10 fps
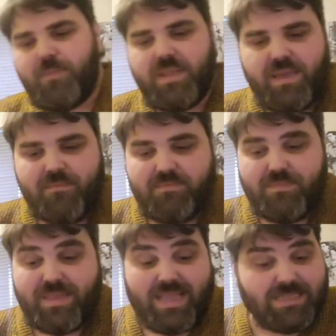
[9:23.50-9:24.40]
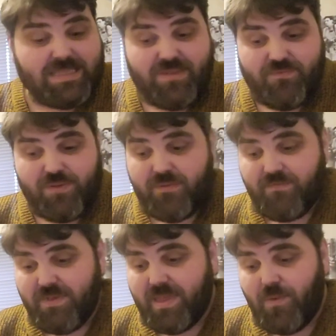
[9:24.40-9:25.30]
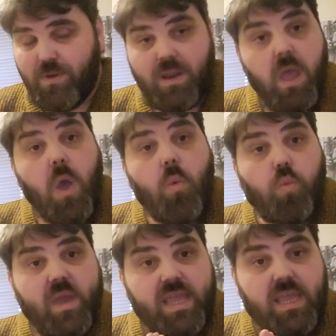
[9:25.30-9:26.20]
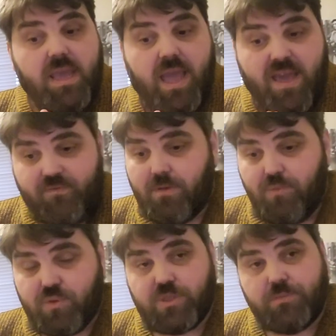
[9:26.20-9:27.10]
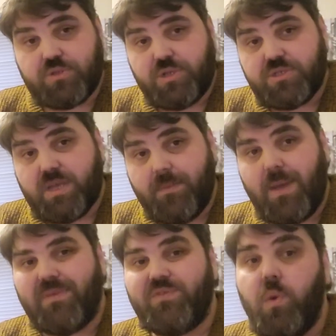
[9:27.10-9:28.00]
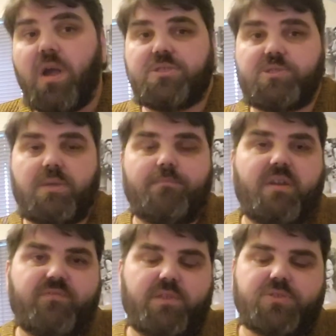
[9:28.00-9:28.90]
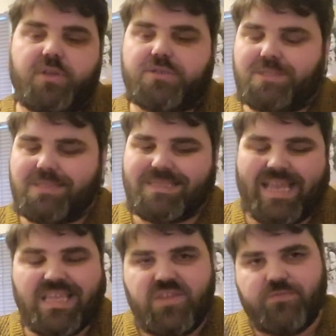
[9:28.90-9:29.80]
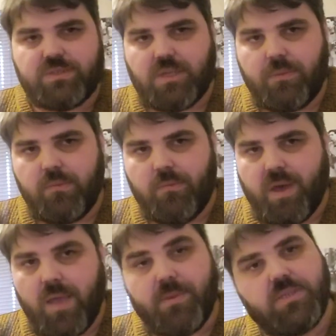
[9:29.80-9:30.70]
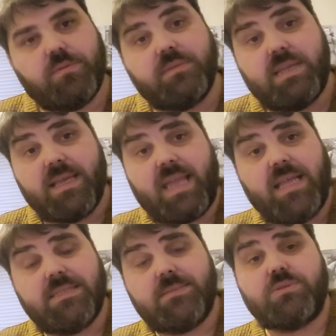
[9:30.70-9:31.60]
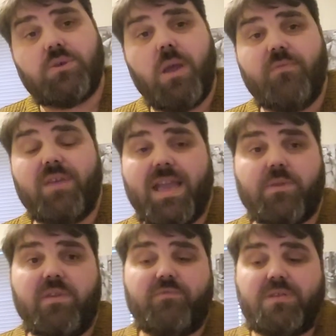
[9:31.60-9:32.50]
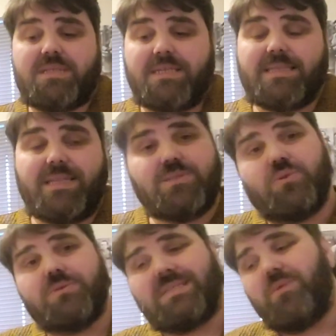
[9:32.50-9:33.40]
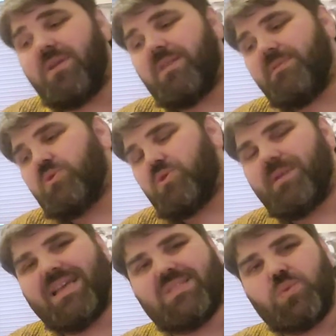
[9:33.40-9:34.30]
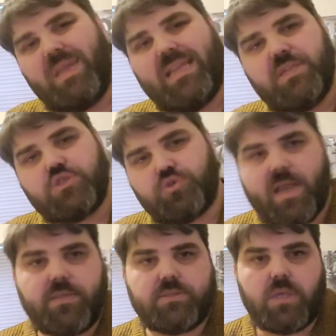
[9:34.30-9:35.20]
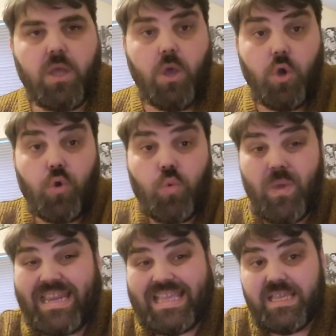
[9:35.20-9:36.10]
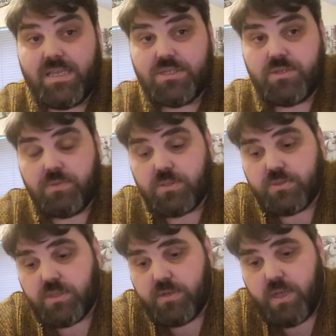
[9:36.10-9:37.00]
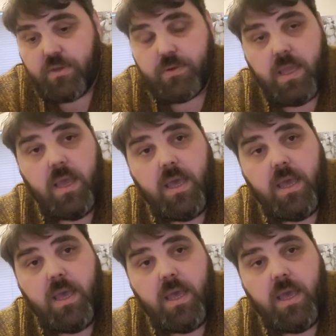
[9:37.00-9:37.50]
But that's it for that one. We have got more superstructure coming up. If you are just stopping by for the instructions, thank you for stopping by. Please remember to like and subscribe. If you're hanging around for our Titanic talk today, we're going to be talking about Edwina Troutt, or Winnie, as she was also known.